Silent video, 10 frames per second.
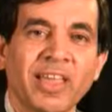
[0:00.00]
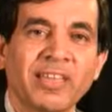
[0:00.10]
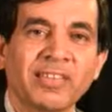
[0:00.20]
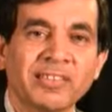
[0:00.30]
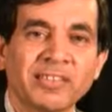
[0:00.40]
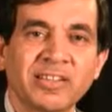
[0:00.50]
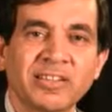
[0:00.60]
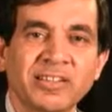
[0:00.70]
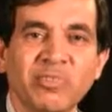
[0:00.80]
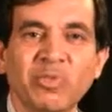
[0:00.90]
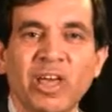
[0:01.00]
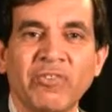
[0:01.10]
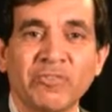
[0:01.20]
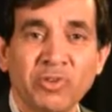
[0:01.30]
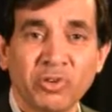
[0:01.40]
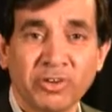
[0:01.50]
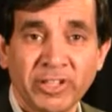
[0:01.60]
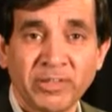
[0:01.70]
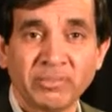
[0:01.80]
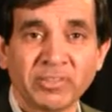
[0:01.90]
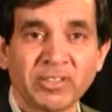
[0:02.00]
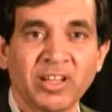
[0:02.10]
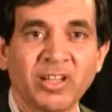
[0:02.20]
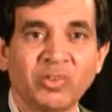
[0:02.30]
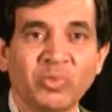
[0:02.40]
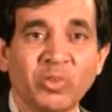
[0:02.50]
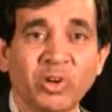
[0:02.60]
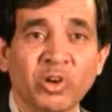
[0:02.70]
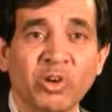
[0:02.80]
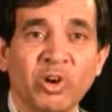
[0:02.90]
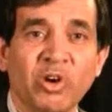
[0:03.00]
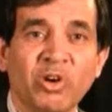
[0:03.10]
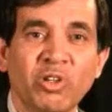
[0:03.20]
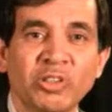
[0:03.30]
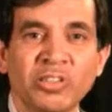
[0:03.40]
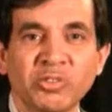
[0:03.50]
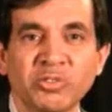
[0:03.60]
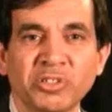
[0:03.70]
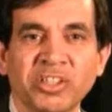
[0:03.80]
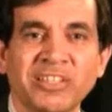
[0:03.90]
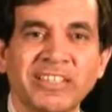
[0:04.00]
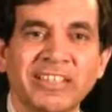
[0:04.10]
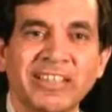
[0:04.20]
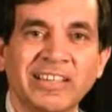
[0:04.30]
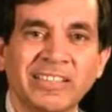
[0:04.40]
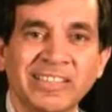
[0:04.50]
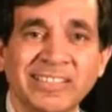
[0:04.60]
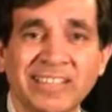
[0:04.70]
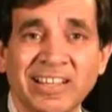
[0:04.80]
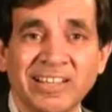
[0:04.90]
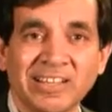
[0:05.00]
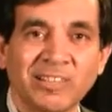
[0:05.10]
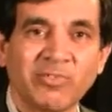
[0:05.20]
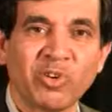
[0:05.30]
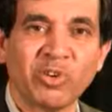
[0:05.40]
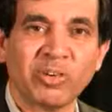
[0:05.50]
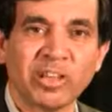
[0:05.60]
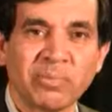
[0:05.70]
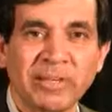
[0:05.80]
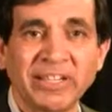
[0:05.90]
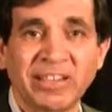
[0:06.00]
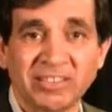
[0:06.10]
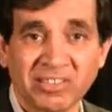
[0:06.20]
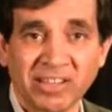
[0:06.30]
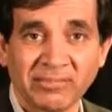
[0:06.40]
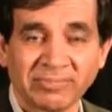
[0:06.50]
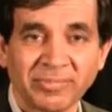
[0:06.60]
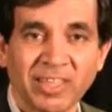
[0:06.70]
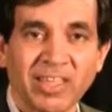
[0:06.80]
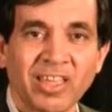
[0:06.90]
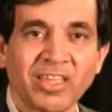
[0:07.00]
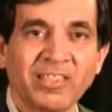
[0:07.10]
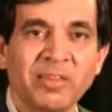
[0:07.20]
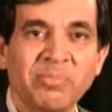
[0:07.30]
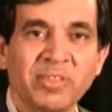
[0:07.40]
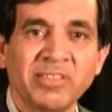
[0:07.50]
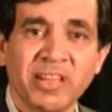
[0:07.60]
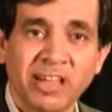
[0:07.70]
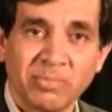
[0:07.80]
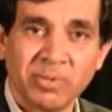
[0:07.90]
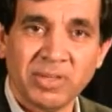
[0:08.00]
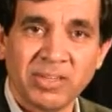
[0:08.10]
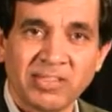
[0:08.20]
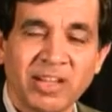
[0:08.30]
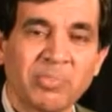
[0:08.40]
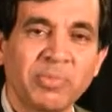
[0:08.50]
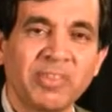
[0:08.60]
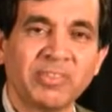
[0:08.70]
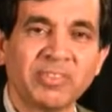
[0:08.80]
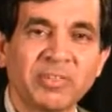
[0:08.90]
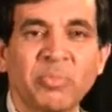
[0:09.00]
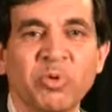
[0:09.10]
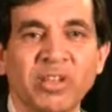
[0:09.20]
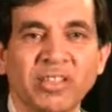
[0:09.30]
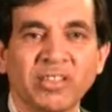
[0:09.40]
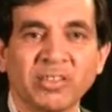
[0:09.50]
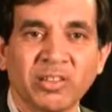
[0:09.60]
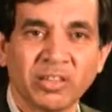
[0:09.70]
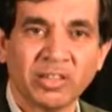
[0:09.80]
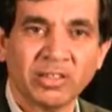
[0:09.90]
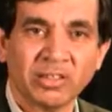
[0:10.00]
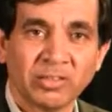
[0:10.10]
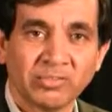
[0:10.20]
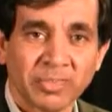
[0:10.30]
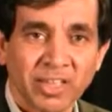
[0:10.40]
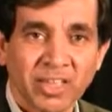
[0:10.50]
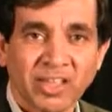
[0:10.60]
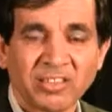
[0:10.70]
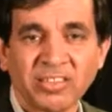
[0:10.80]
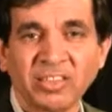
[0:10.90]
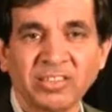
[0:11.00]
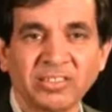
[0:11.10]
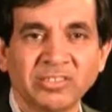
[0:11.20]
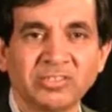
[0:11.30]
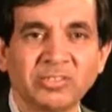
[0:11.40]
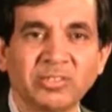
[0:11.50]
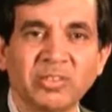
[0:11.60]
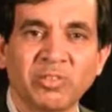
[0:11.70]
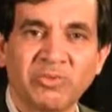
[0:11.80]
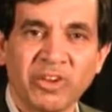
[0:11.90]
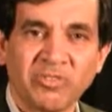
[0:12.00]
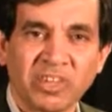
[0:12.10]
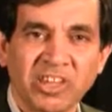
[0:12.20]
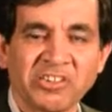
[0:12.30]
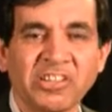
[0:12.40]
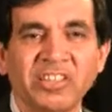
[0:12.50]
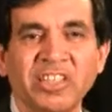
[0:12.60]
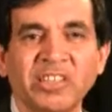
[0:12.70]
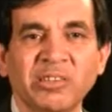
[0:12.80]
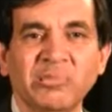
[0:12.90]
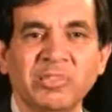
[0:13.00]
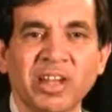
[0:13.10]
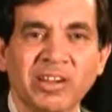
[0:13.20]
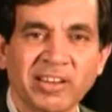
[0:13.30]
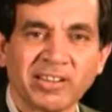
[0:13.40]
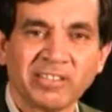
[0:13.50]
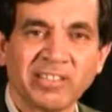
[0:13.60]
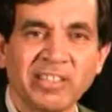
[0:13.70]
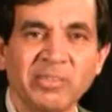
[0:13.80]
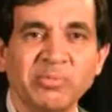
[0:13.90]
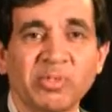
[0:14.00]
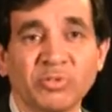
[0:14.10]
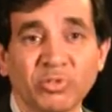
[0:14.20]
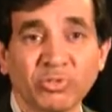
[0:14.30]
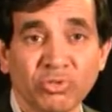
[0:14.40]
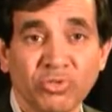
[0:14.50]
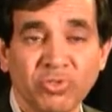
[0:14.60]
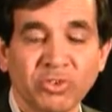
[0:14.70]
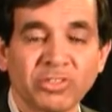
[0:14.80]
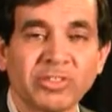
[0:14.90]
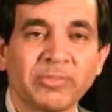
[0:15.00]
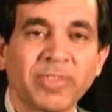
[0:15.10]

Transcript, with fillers: As a result, they will have fewer teams uh, to work on all the associated uh, things that are needed for completing a design. That means IP, that means supporting uh, so, uh, verification teams, architecture teams, and so on and so forth.